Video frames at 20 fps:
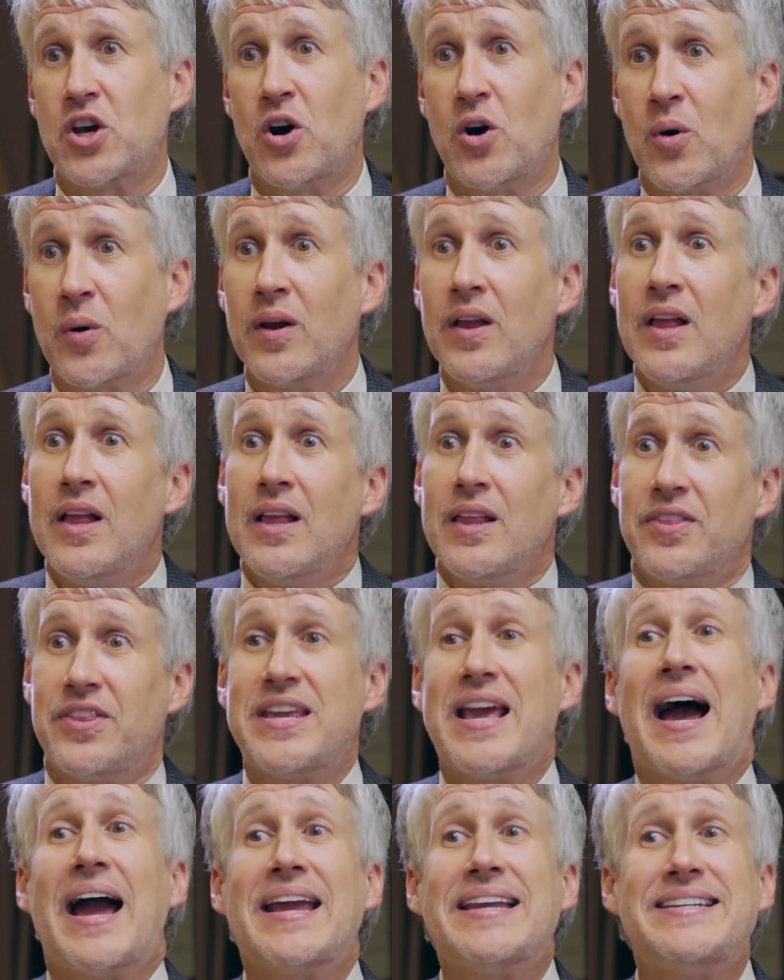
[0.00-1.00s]
So
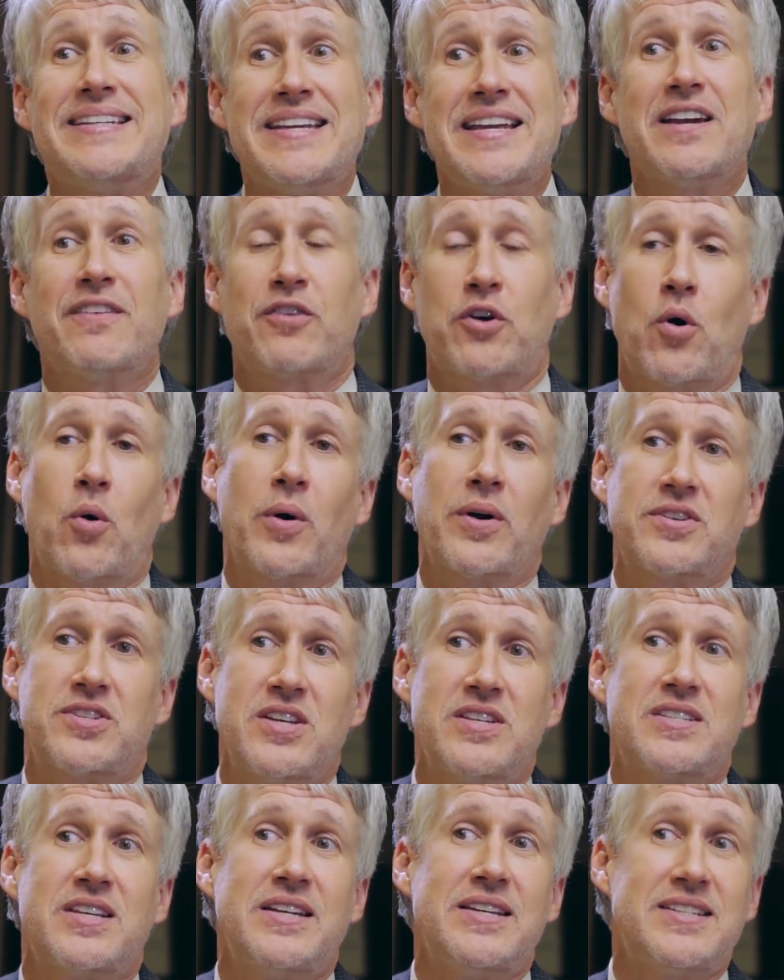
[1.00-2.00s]
the idea, of course,
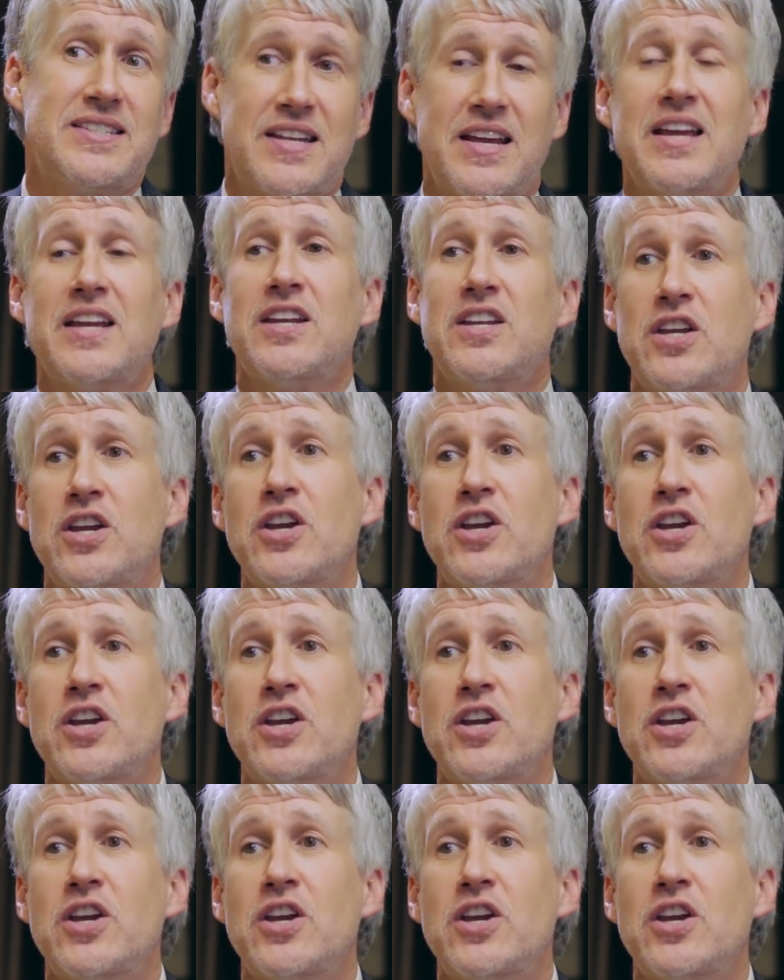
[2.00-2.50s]
is in 10